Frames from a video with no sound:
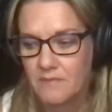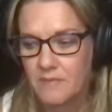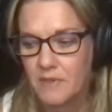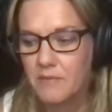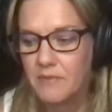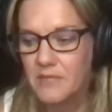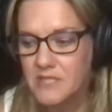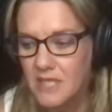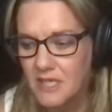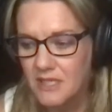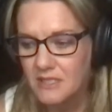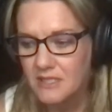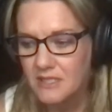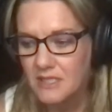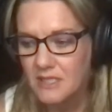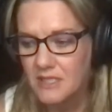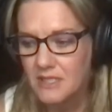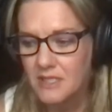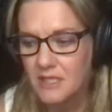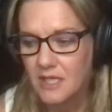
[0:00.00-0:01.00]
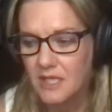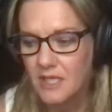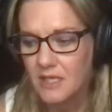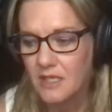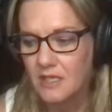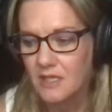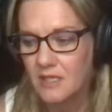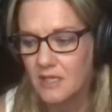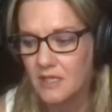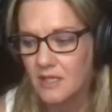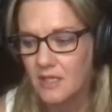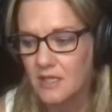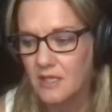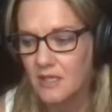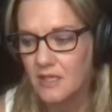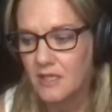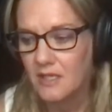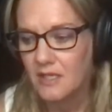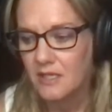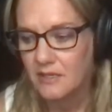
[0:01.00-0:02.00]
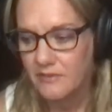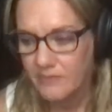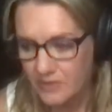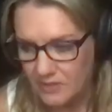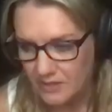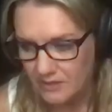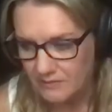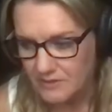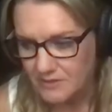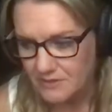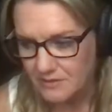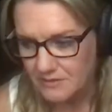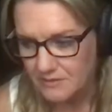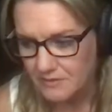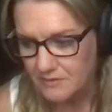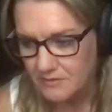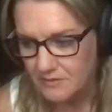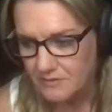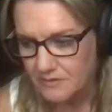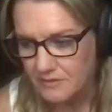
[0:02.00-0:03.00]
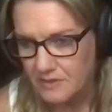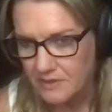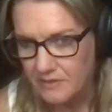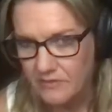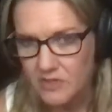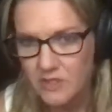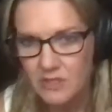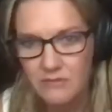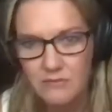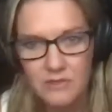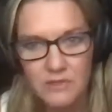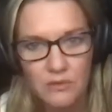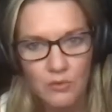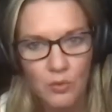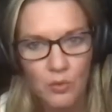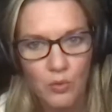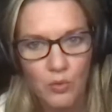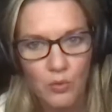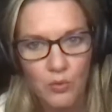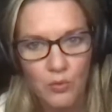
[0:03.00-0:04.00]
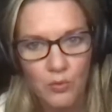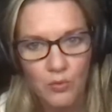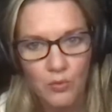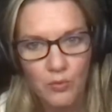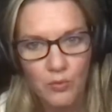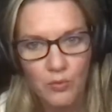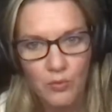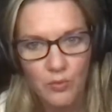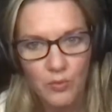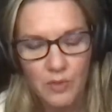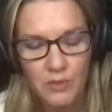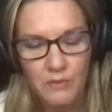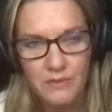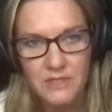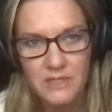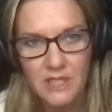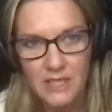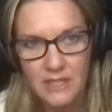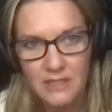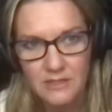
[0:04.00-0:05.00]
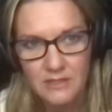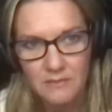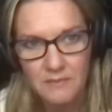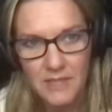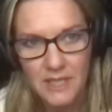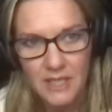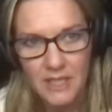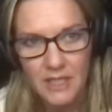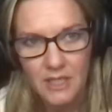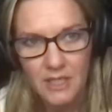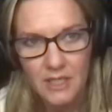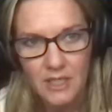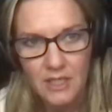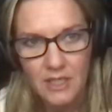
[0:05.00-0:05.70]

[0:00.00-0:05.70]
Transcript: we texted the next day and everything was cool. He was nice about it.